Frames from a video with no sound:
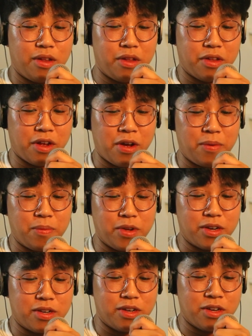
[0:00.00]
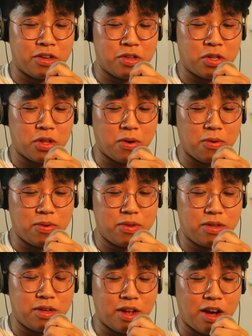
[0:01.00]
I'm like an adult
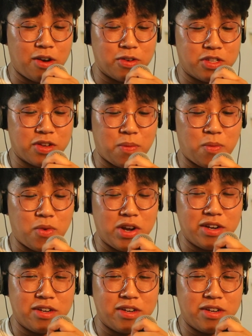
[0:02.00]
now, somewhat.